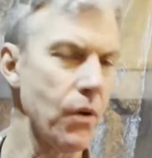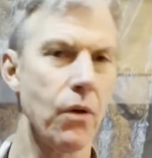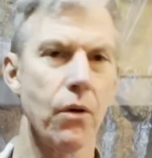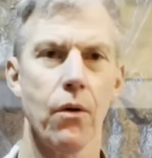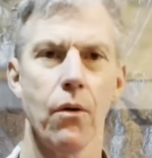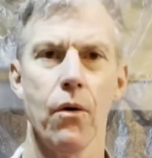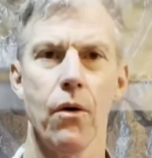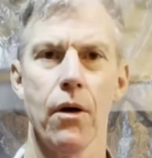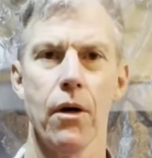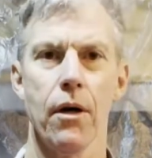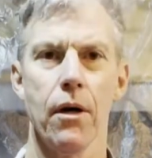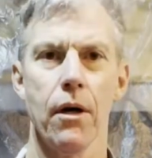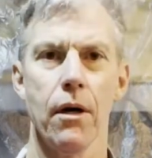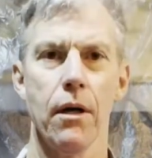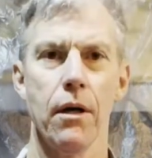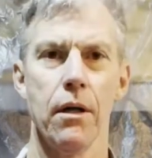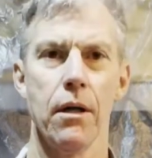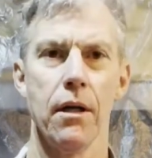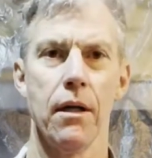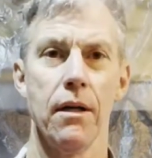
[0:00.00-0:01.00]

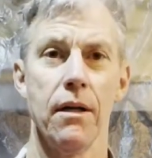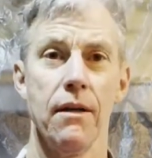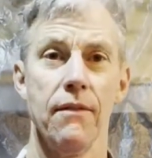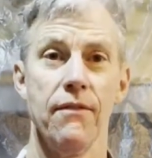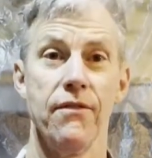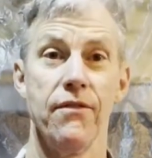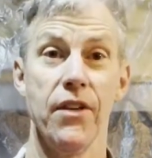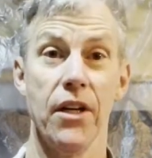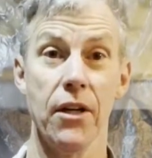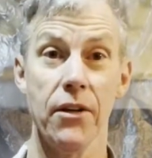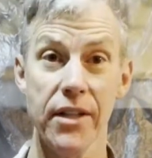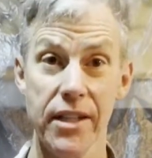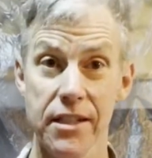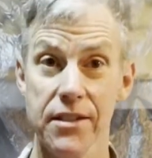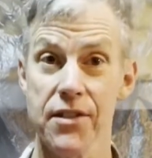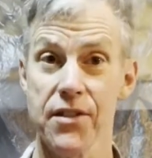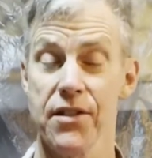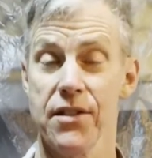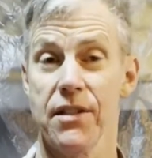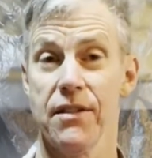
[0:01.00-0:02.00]
or
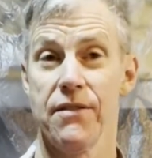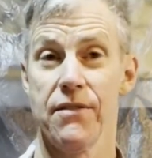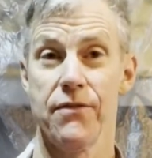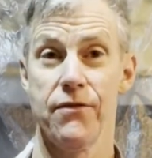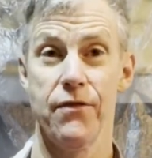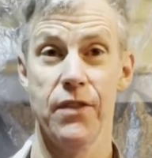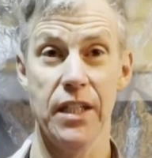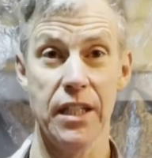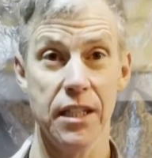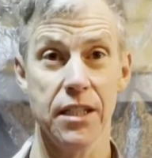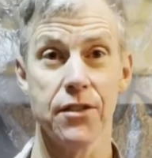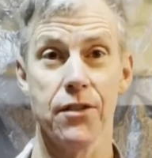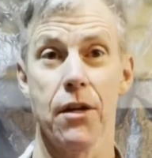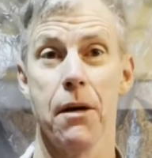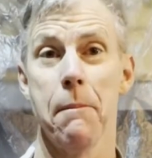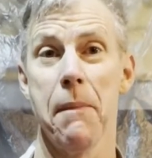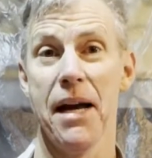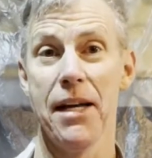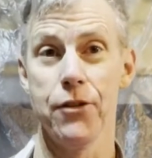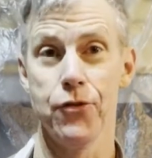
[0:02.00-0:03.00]
various fittings
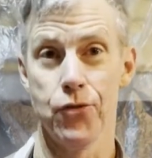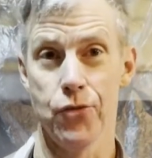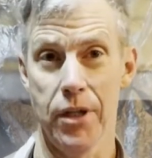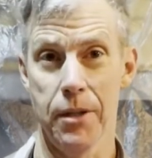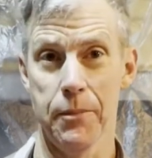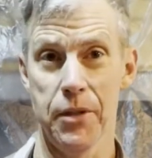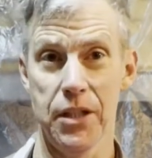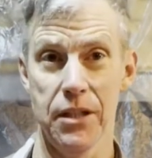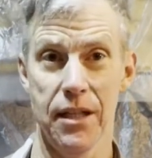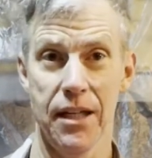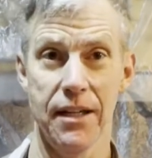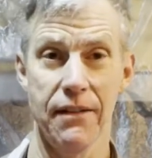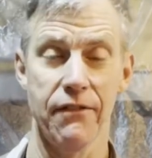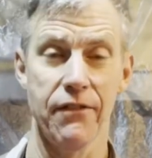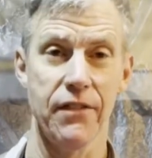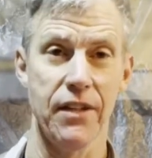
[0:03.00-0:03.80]
on my Dremel. I've